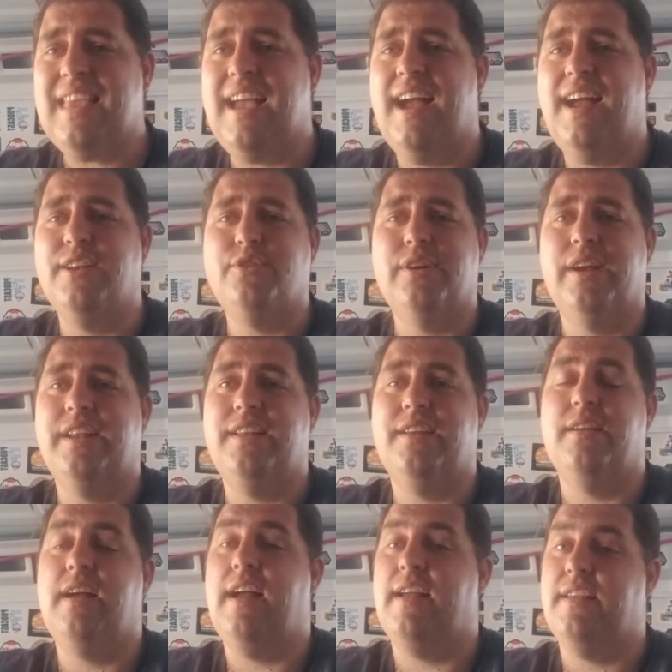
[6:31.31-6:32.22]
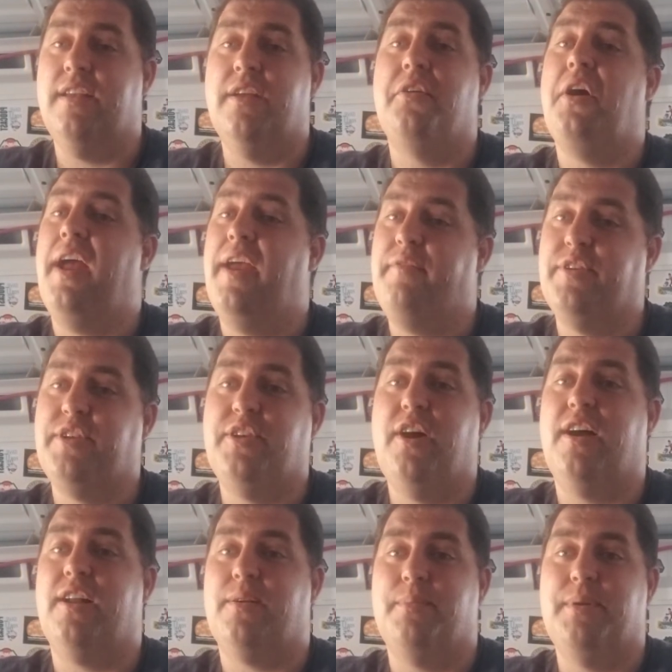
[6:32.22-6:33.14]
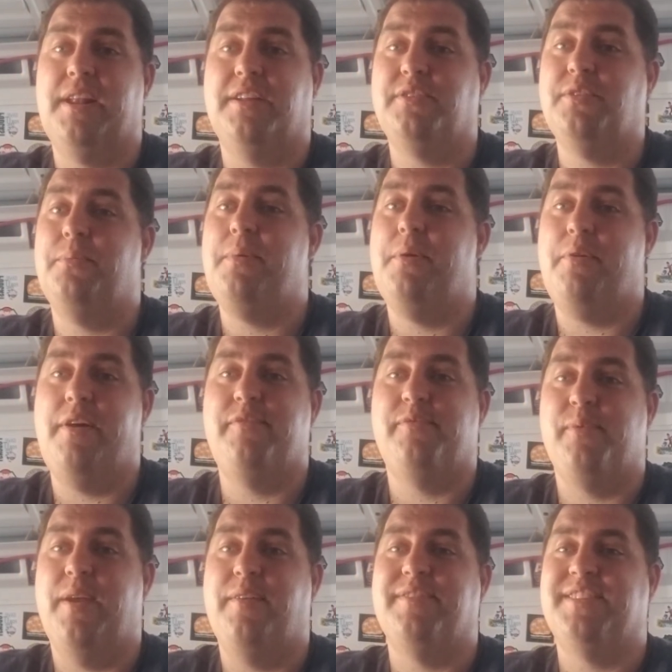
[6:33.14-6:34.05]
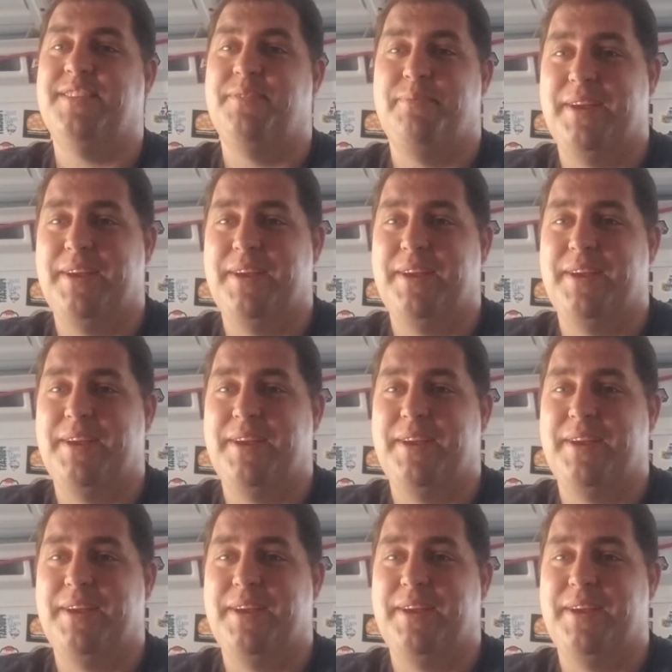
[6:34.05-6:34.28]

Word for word: I tried, uh, you know, I have a daughter, but I told my wife we have a son.